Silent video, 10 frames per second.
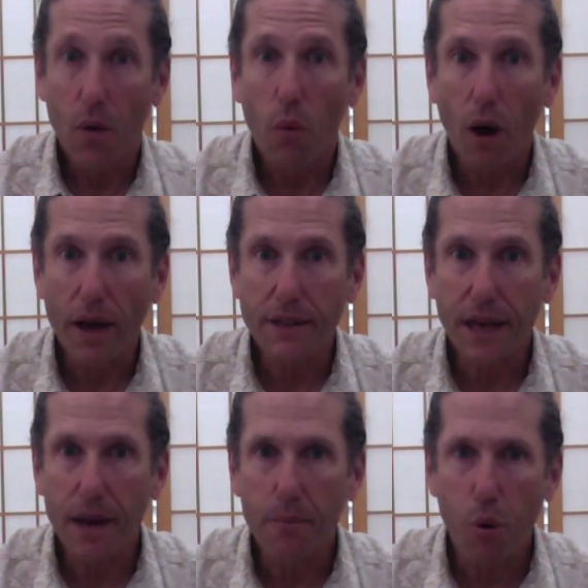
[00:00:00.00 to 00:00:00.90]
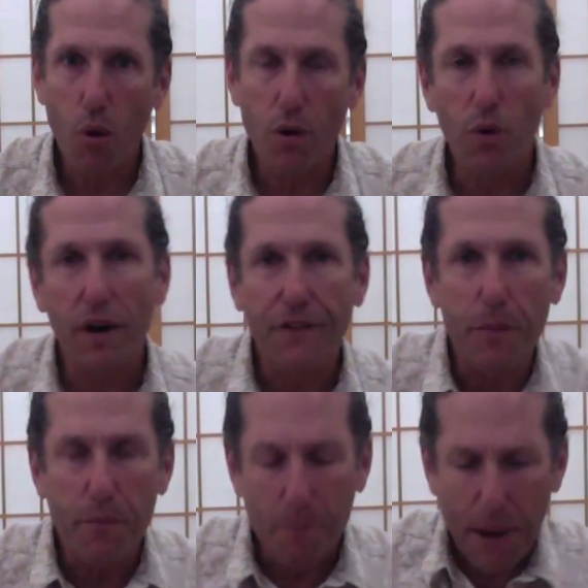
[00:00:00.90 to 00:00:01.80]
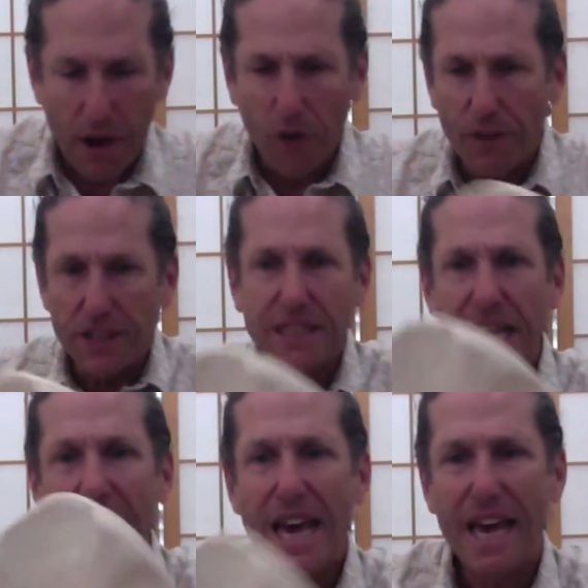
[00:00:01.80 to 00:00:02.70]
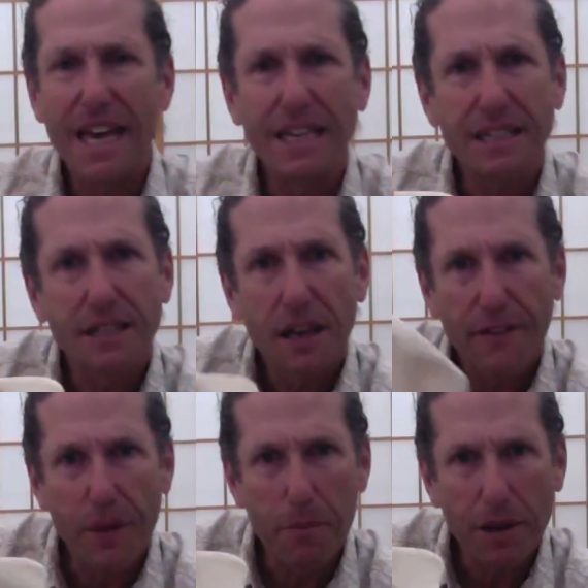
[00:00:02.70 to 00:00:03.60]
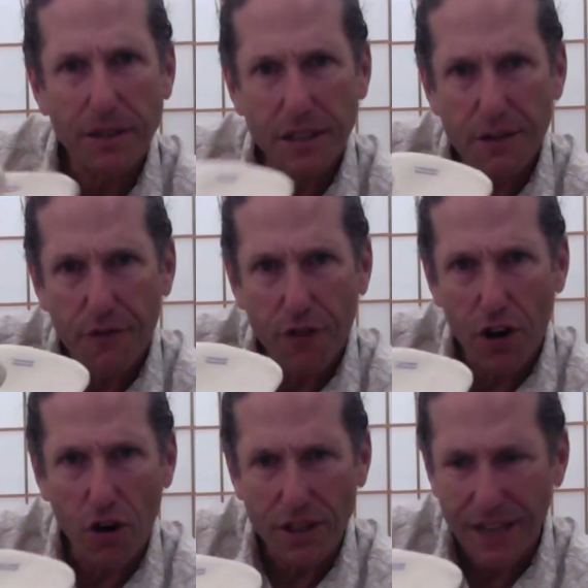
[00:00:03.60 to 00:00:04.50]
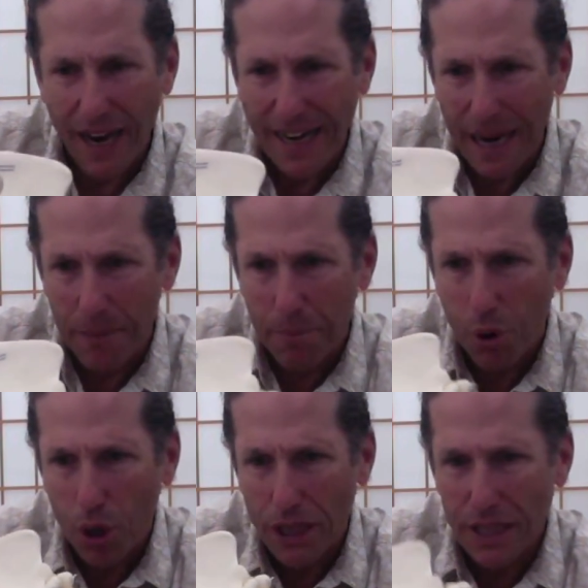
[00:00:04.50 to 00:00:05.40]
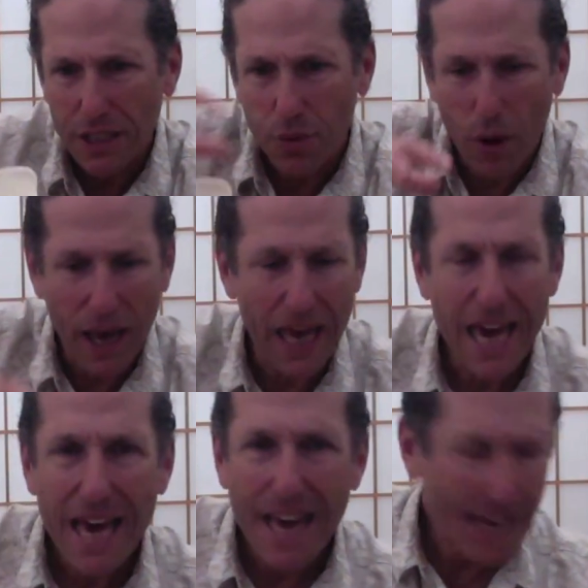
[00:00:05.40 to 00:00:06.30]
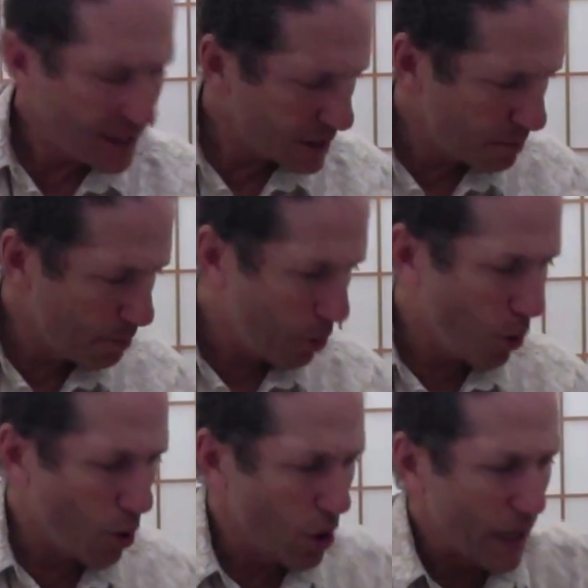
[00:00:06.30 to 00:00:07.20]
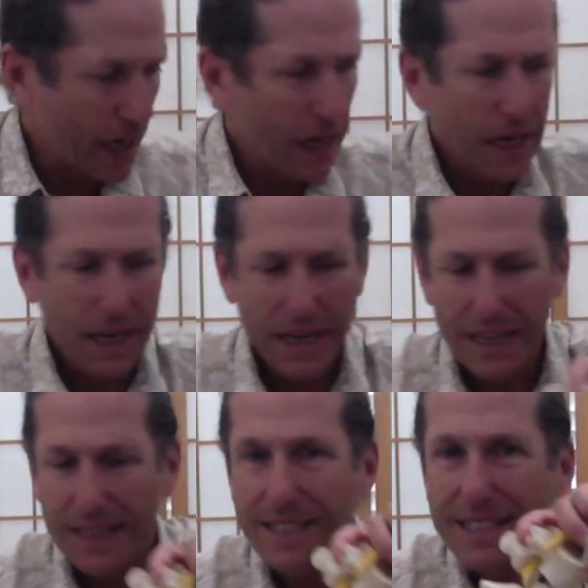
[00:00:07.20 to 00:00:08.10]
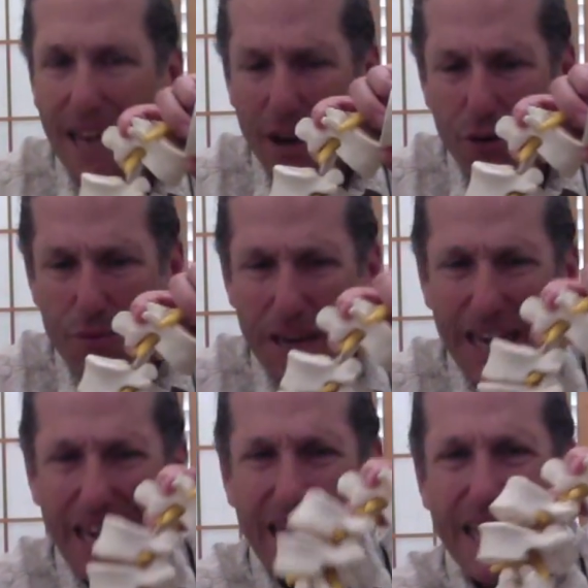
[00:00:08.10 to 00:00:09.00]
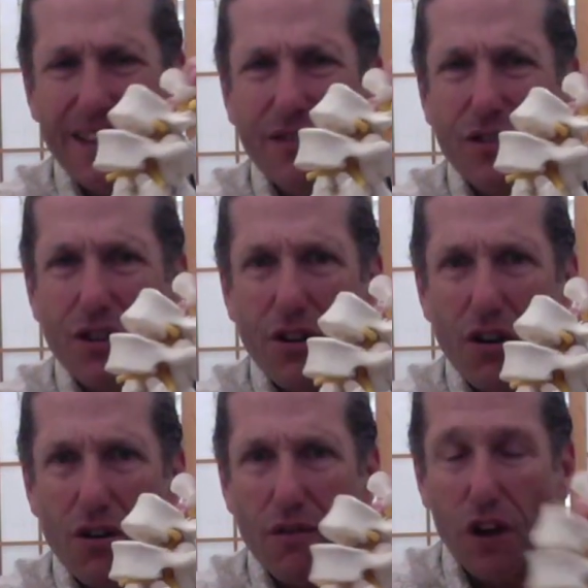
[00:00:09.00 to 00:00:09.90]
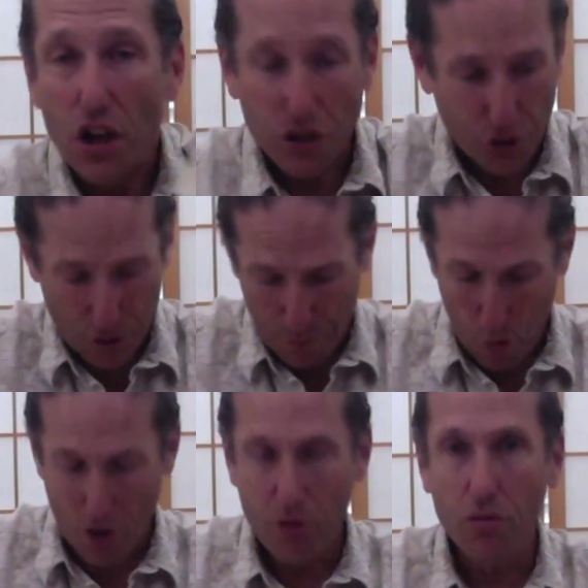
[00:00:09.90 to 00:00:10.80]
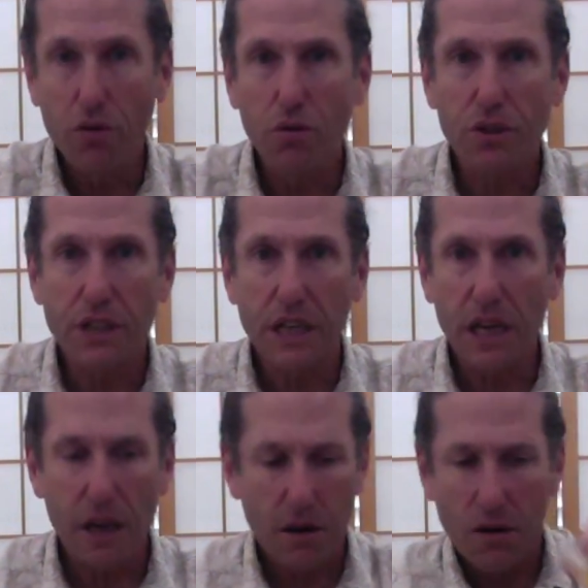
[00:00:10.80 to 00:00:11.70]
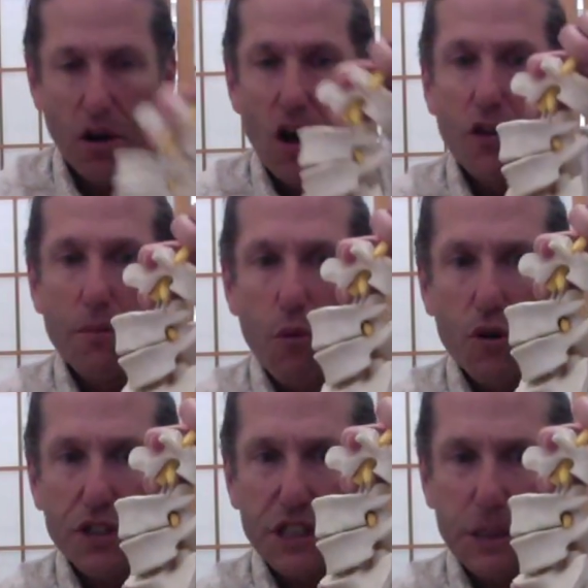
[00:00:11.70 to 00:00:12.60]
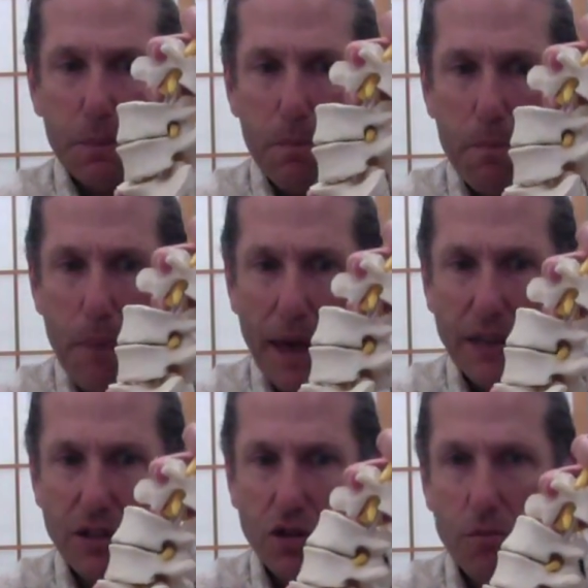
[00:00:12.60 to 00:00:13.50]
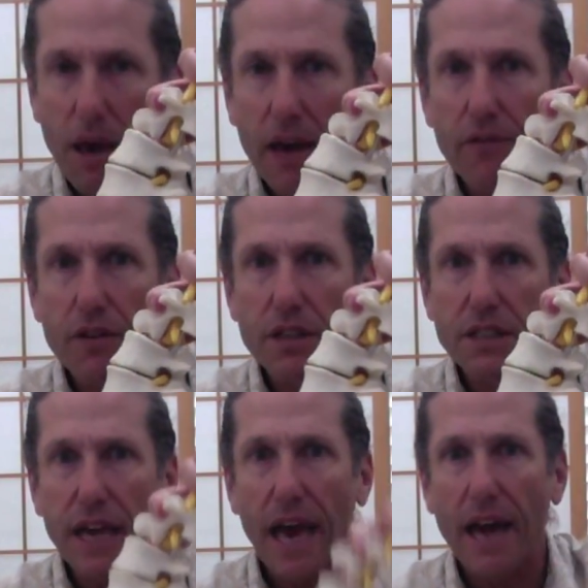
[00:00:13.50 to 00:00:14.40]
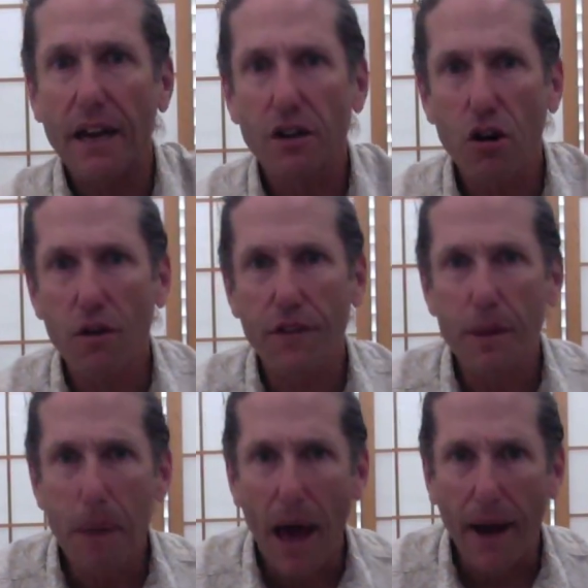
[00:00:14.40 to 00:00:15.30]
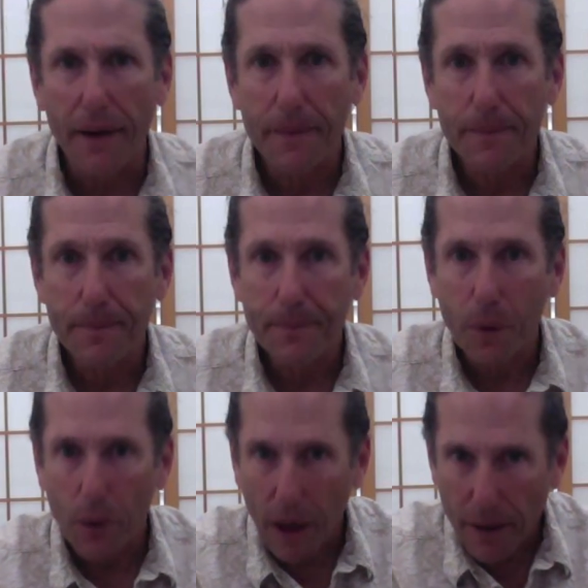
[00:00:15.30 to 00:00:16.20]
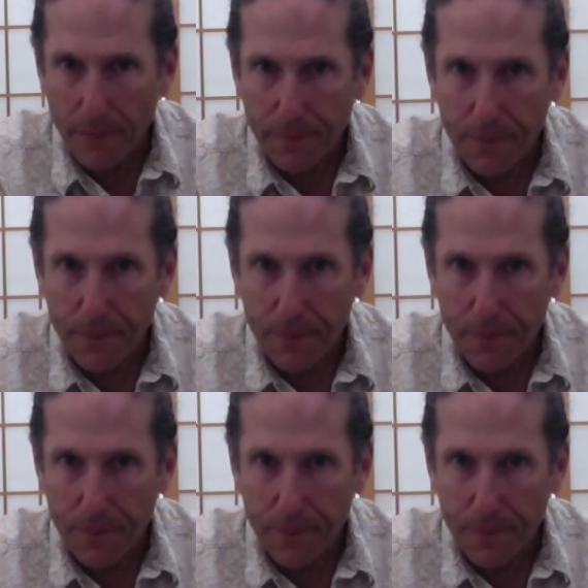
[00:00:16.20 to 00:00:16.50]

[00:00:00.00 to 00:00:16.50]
Why is that important? Well, if the pelvis is, the muscles in front are tight and pulling this way, it's pulling the sacrum into the nerve. So the more you loosen here, the more space you make for the sciatic nerve in the back. Okay?